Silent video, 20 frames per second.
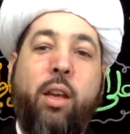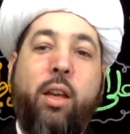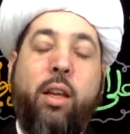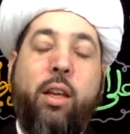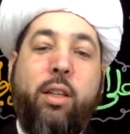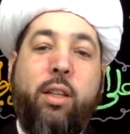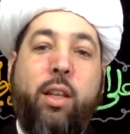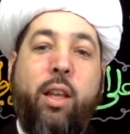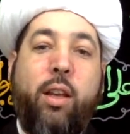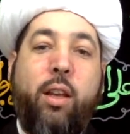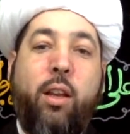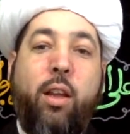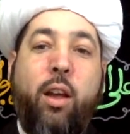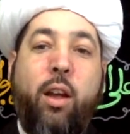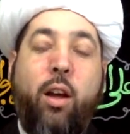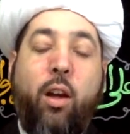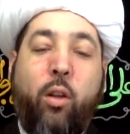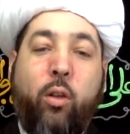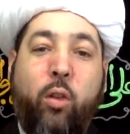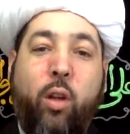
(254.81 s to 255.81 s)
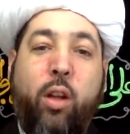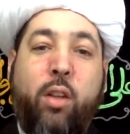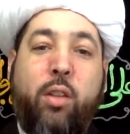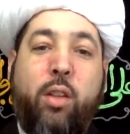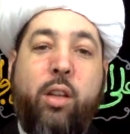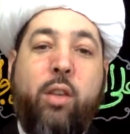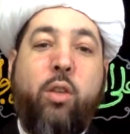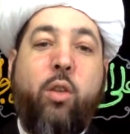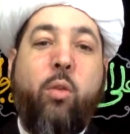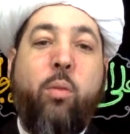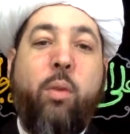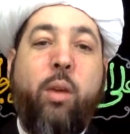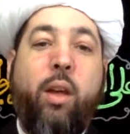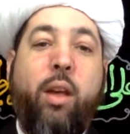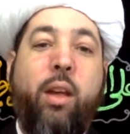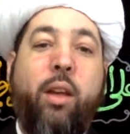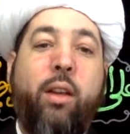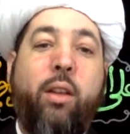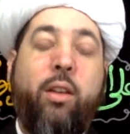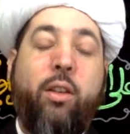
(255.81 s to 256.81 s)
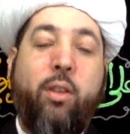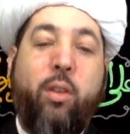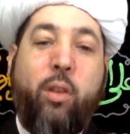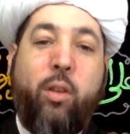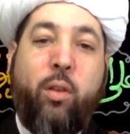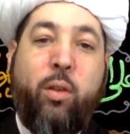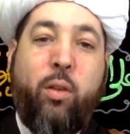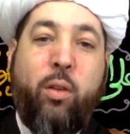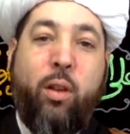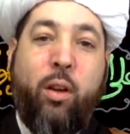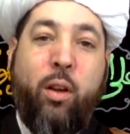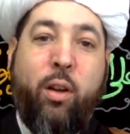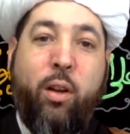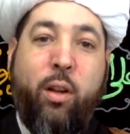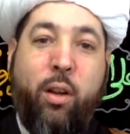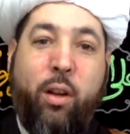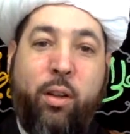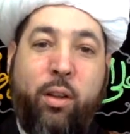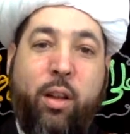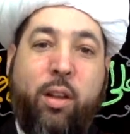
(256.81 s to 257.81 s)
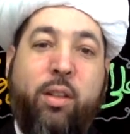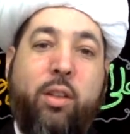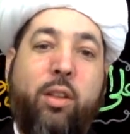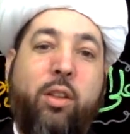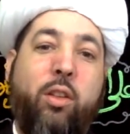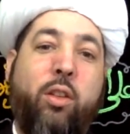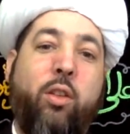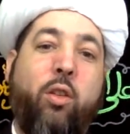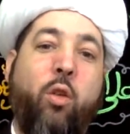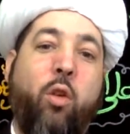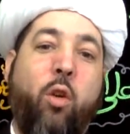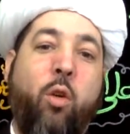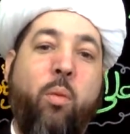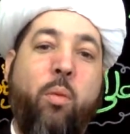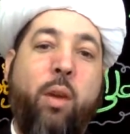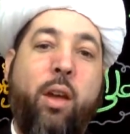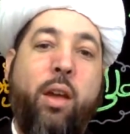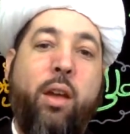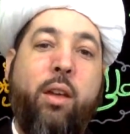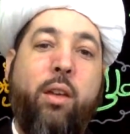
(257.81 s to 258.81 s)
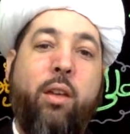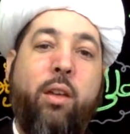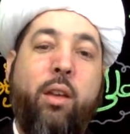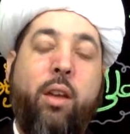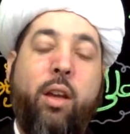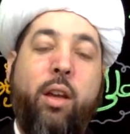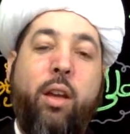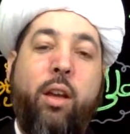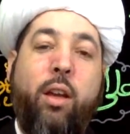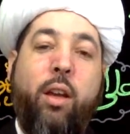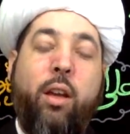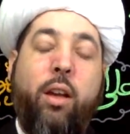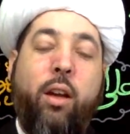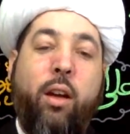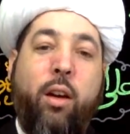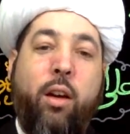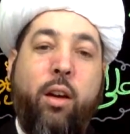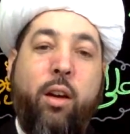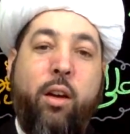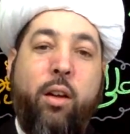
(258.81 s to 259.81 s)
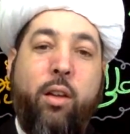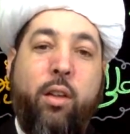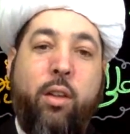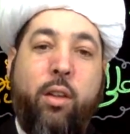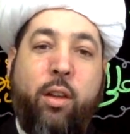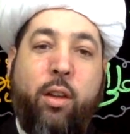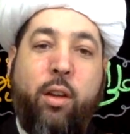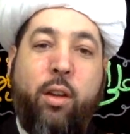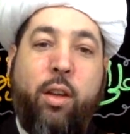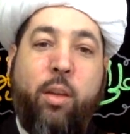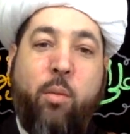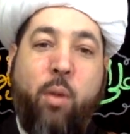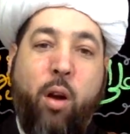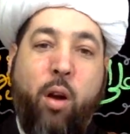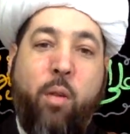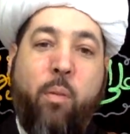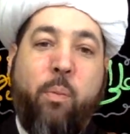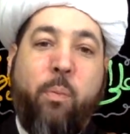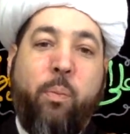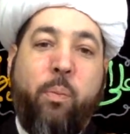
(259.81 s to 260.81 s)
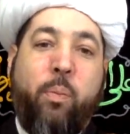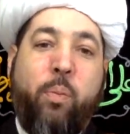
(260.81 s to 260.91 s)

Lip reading: He said, Allah says obey, you know, Allah says to obey the Imam,